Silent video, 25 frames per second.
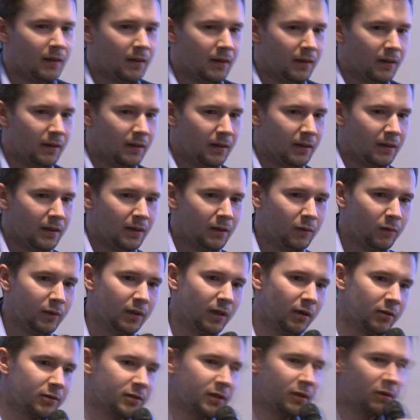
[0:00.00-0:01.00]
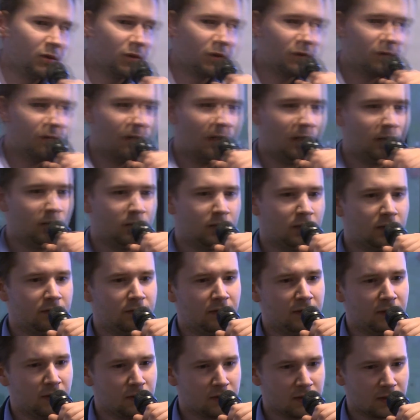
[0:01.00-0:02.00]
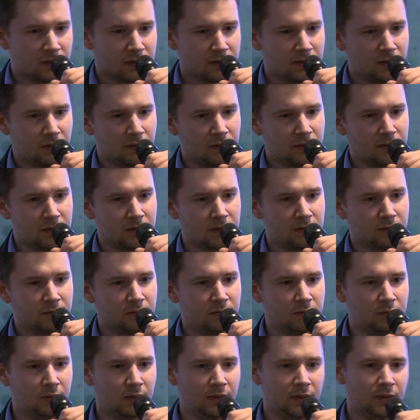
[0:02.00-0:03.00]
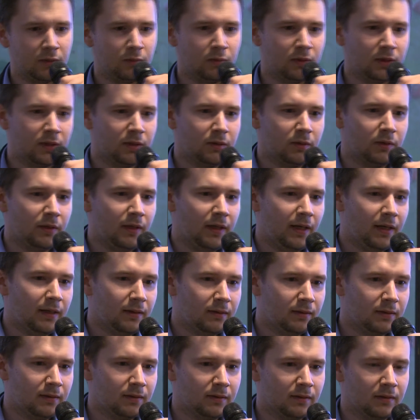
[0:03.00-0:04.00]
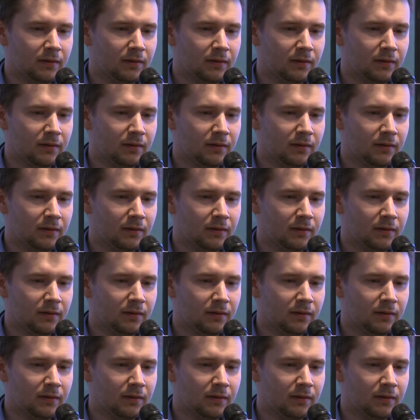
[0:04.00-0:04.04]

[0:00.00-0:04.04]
We also use value-driven user stories, where we create,